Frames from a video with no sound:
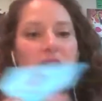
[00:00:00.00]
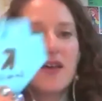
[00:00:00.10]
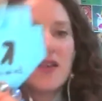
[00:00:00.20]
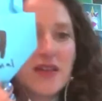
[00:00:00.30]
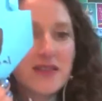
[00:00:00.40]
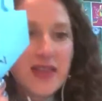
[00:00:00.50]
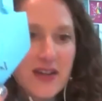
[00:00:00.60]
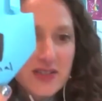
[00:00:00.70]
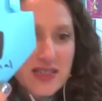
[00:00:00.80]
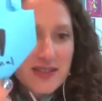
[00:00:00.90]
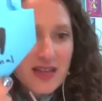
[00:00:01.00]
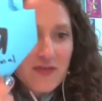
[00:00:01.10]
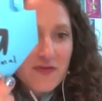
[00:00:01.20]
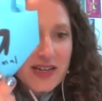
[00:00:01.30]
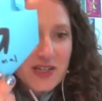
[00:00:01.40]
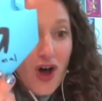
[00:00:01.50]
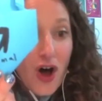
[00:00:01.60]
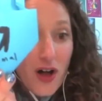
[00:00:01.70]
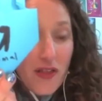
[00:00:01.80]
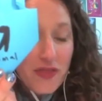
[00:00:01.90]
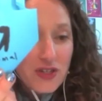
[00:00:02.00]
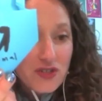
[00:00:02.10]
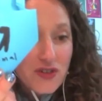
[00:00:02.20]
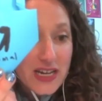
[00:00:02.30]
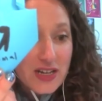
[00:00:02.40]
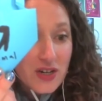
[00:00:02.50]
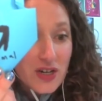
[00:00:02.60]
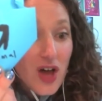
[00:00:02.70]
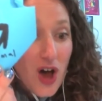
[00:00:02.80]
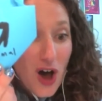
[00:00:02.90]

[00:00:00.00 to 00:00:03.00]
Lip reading: the letters that they find on the dreidel